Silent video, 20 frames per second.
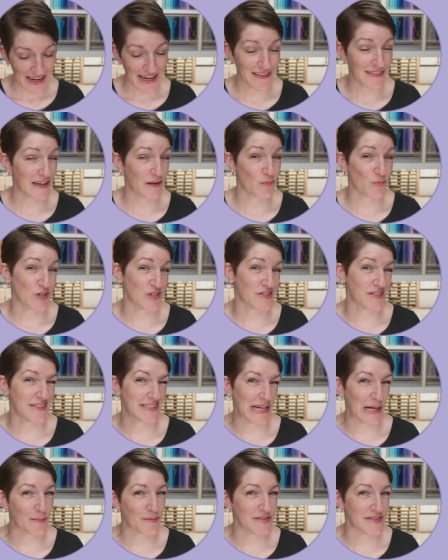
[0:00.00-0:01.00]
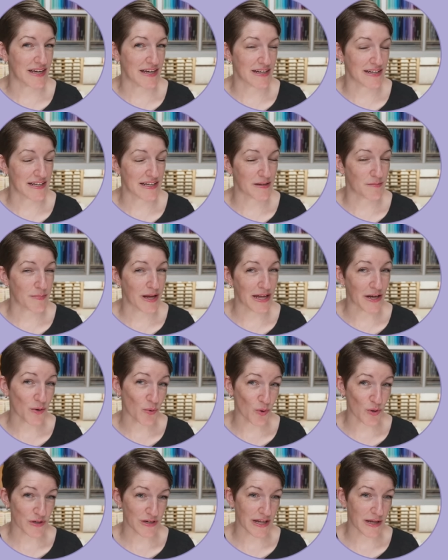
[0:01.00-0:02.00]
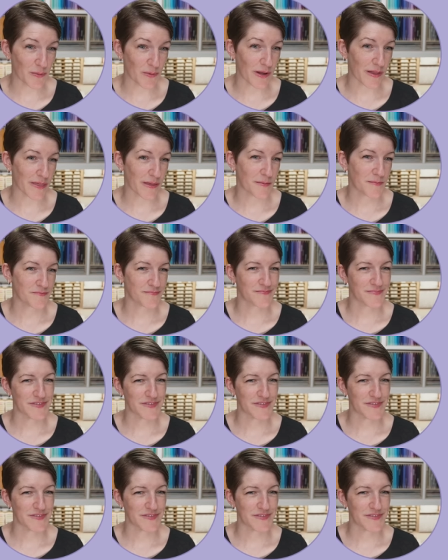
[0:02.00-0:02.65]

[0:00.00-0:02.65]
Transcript: and then which stamp set it may coordinate with.